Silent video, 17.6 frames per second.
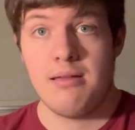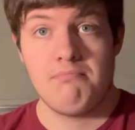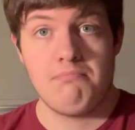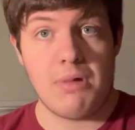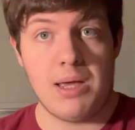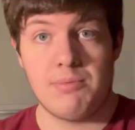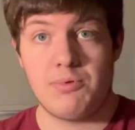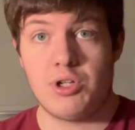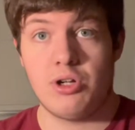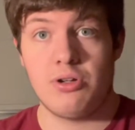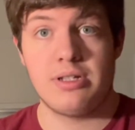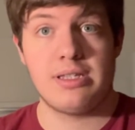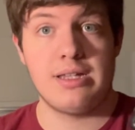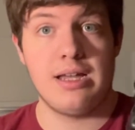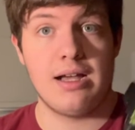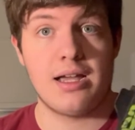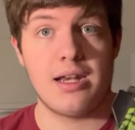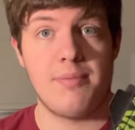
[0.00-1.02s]
I'm sure it's
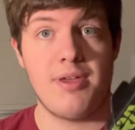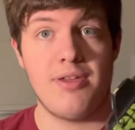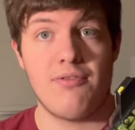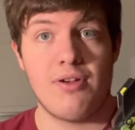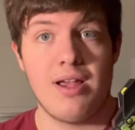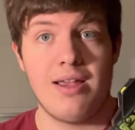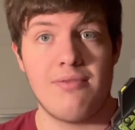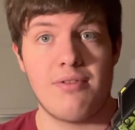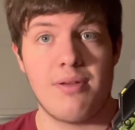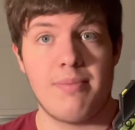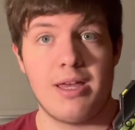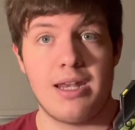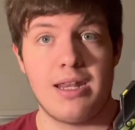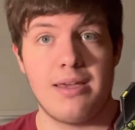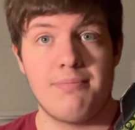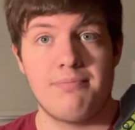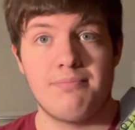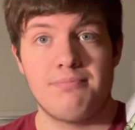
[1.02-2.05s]
not going to be for
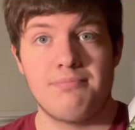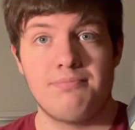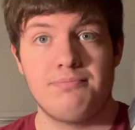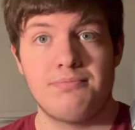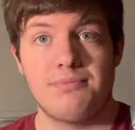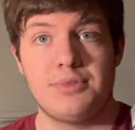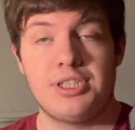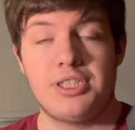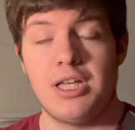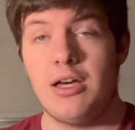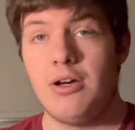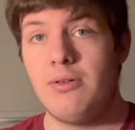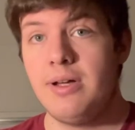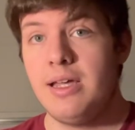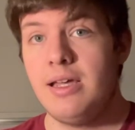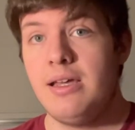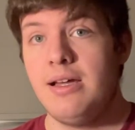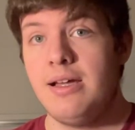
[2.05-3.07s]
everybody. So
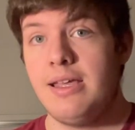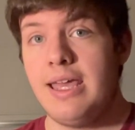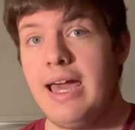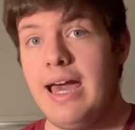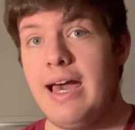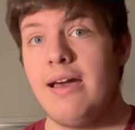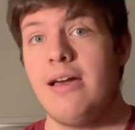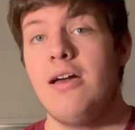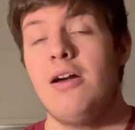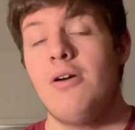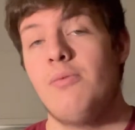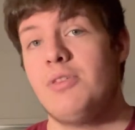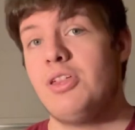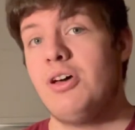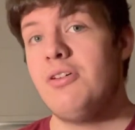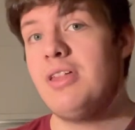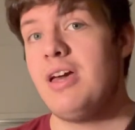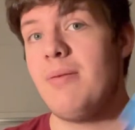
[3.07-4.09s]
yeah, with
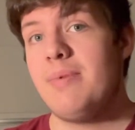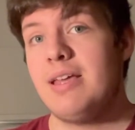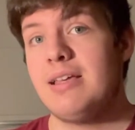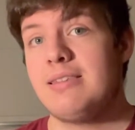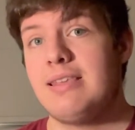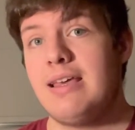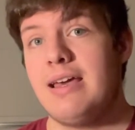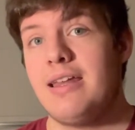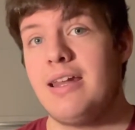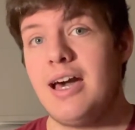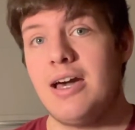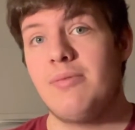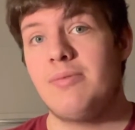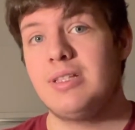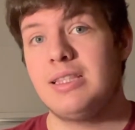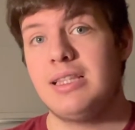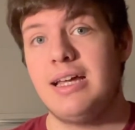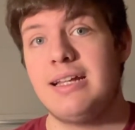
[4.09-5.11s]
all that being said, I
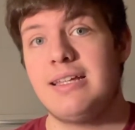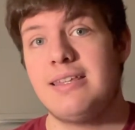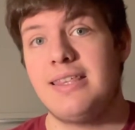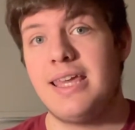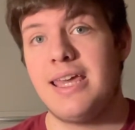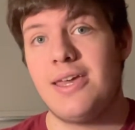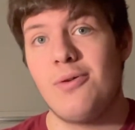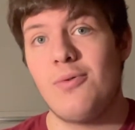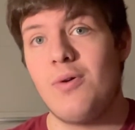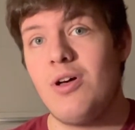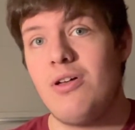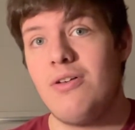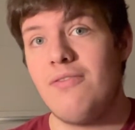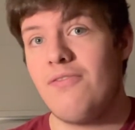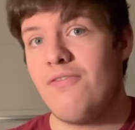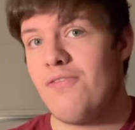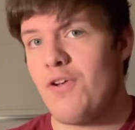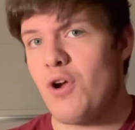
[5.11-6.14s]
would like to thank you all
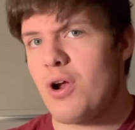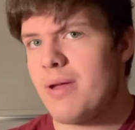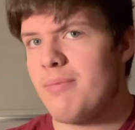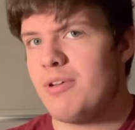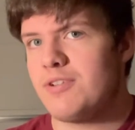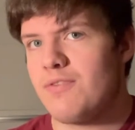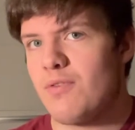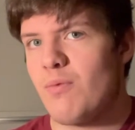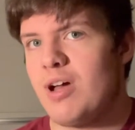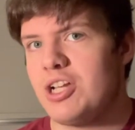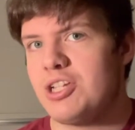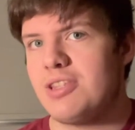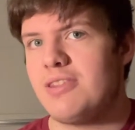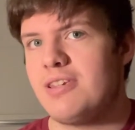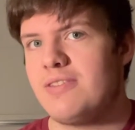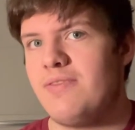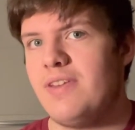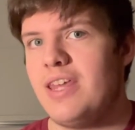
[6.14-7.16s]
very much for watching
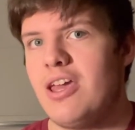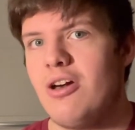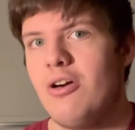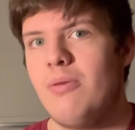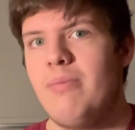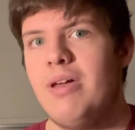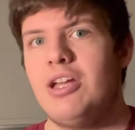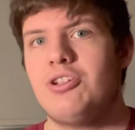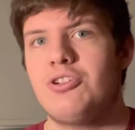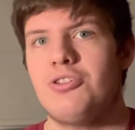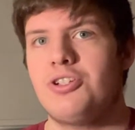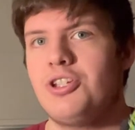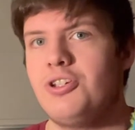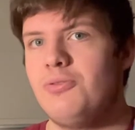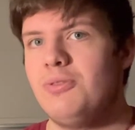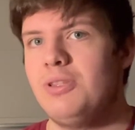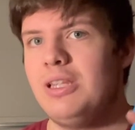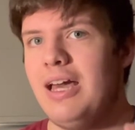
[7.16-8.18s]
this video. Make sure
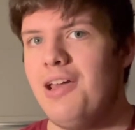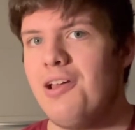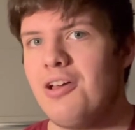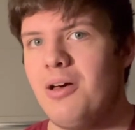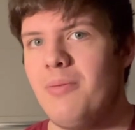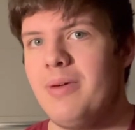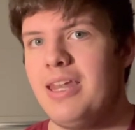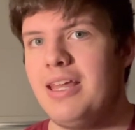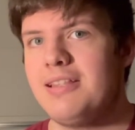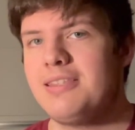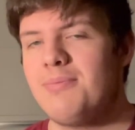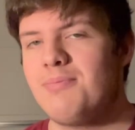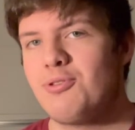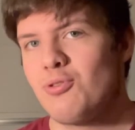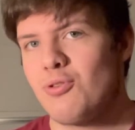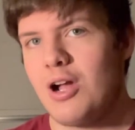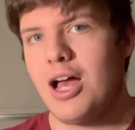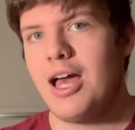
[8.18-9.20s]
to like, comment, and
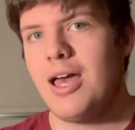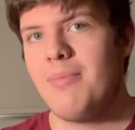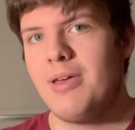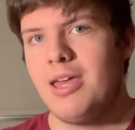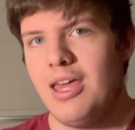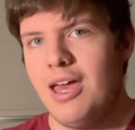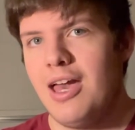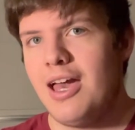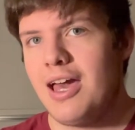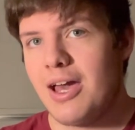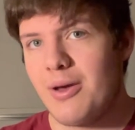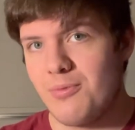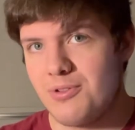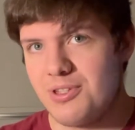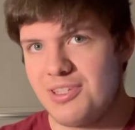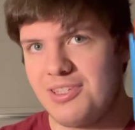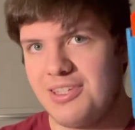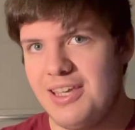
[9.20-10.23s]
subscribe. I will
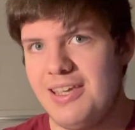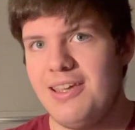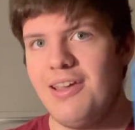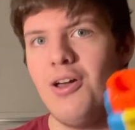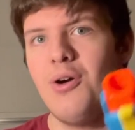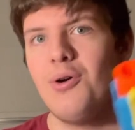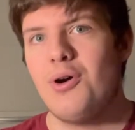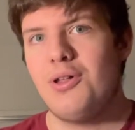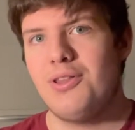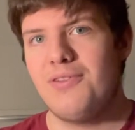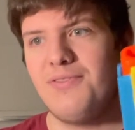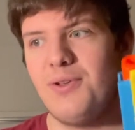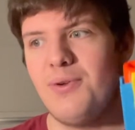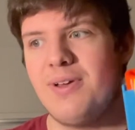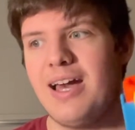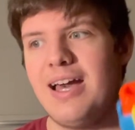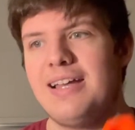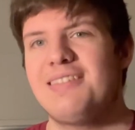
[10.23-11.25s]
see all of you
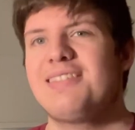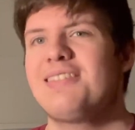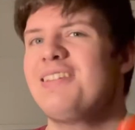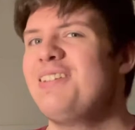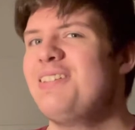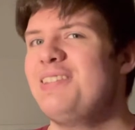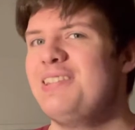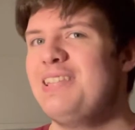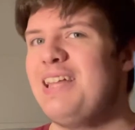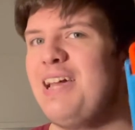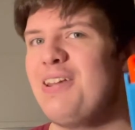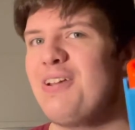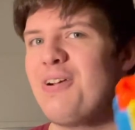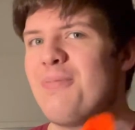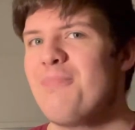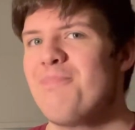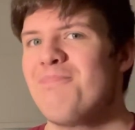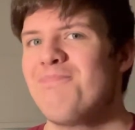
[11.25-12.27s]
guys
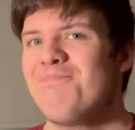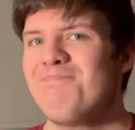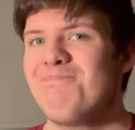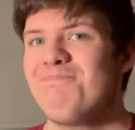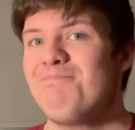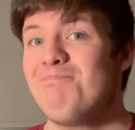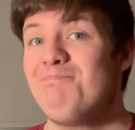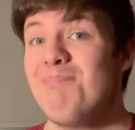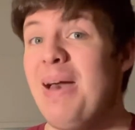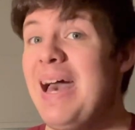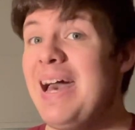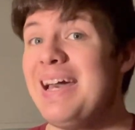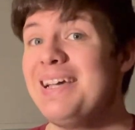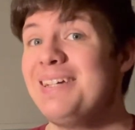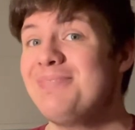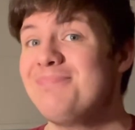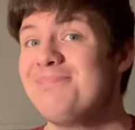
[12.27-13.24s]
later. Bye.